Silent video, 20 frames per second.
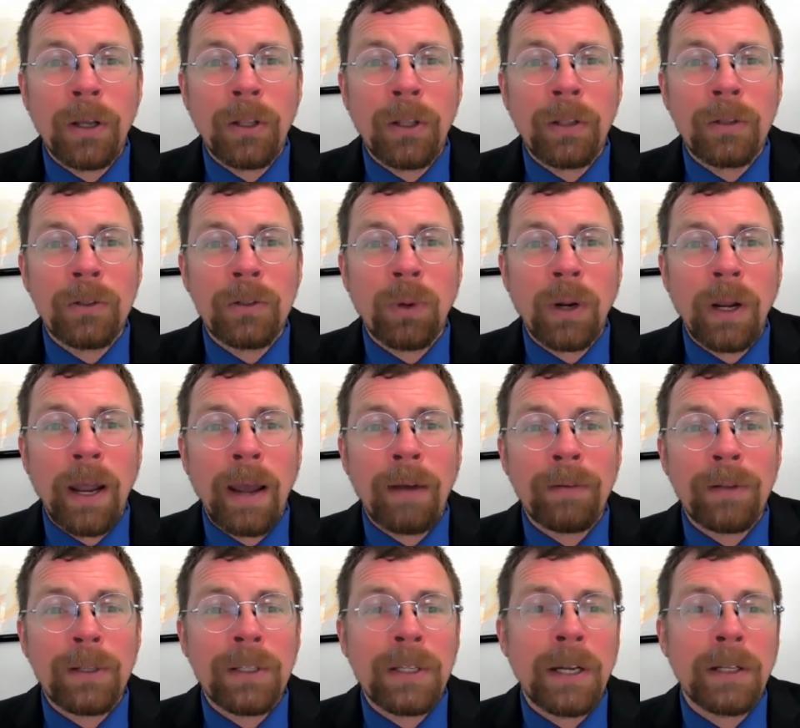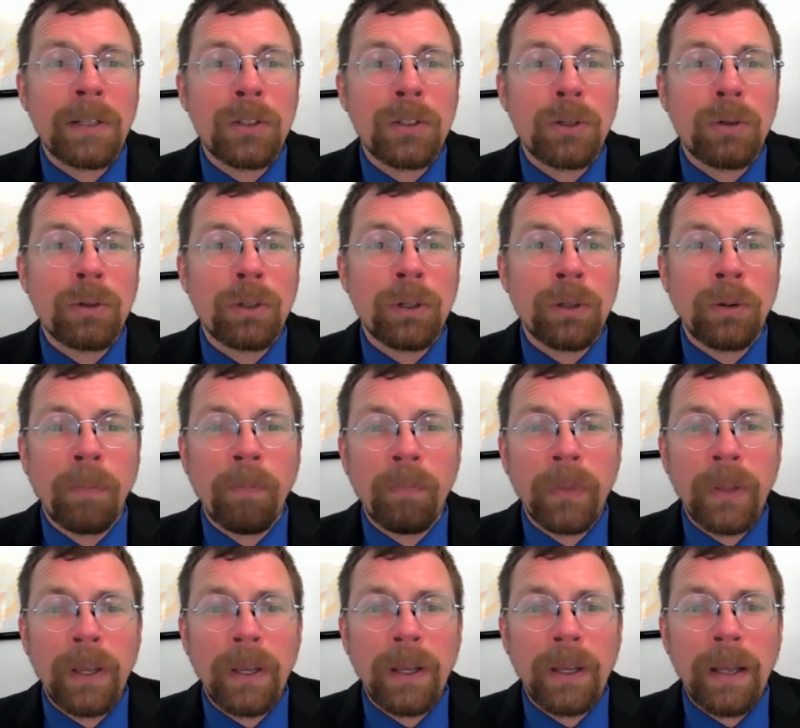This is what I have to sentence you to.
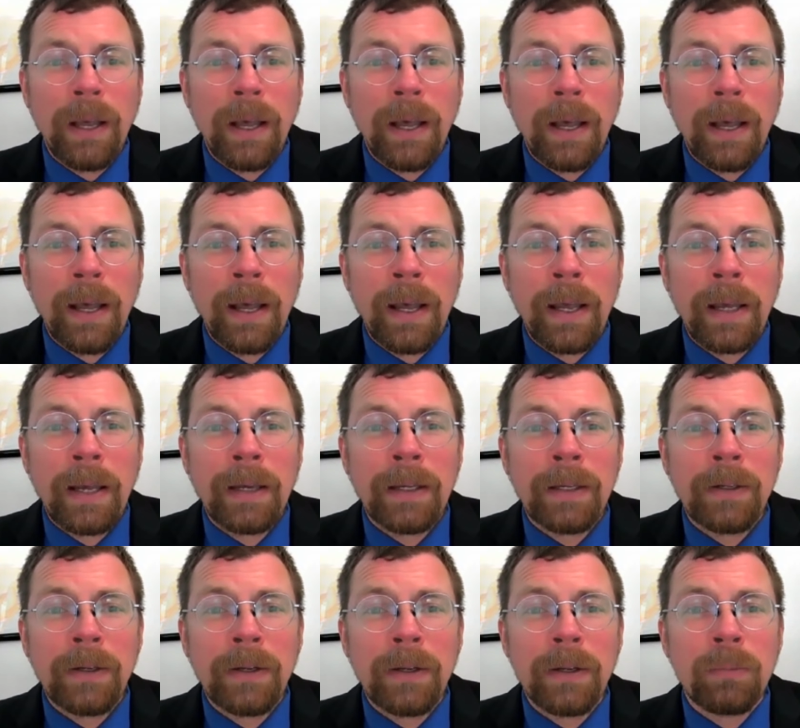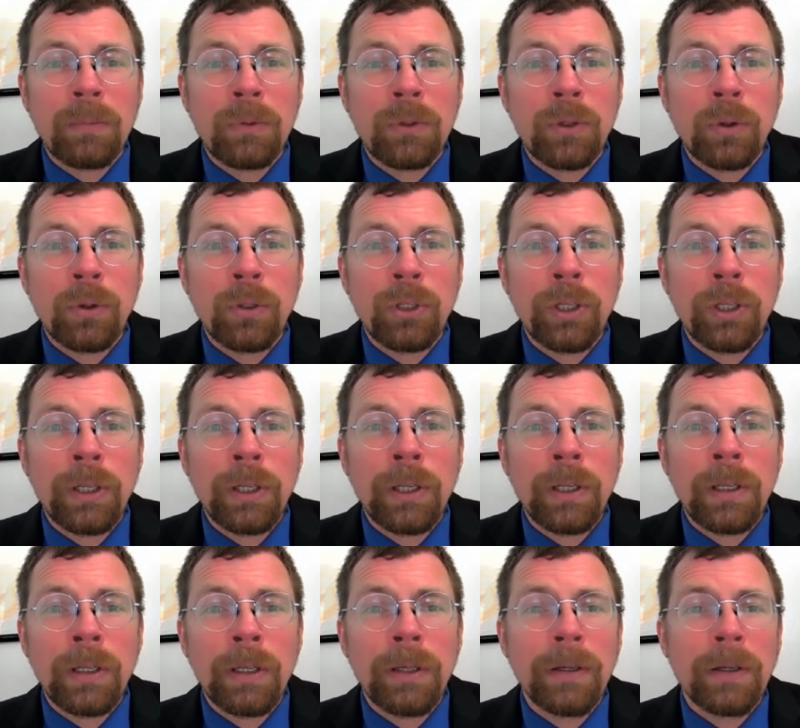And so
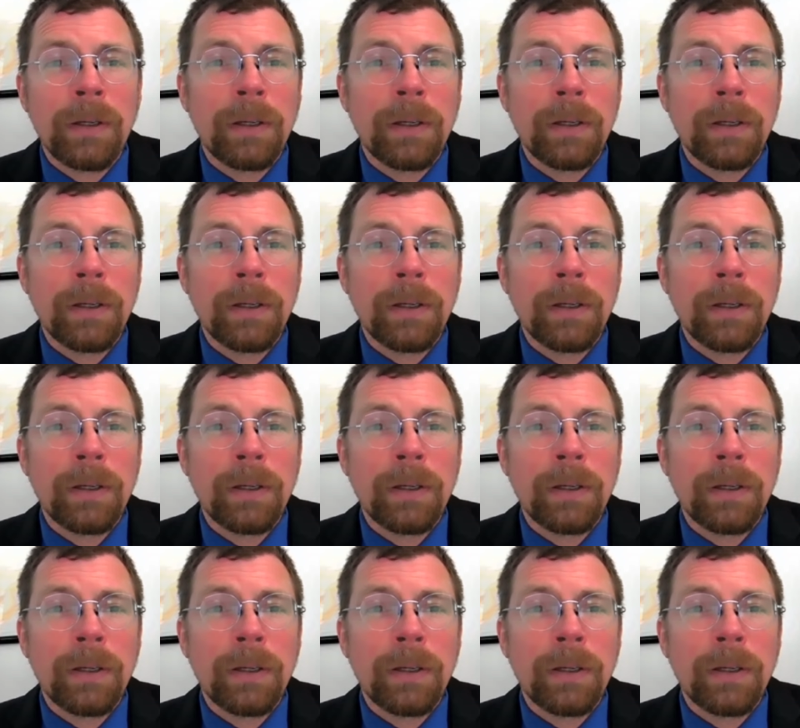she